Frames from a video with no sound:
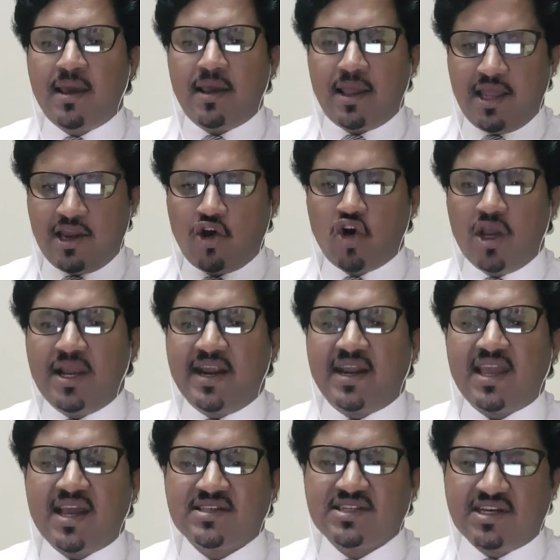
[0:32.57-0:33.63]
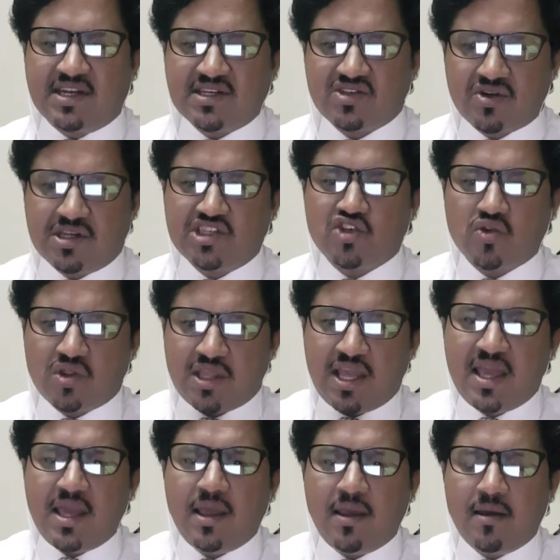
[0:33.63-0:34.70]
in oil and gas industry, so
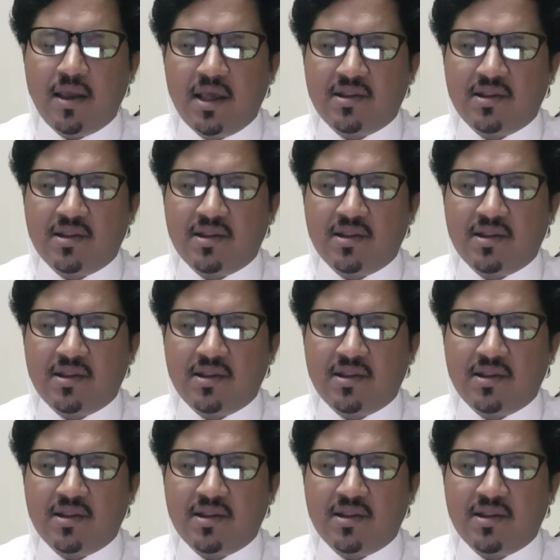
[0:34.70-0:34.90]
they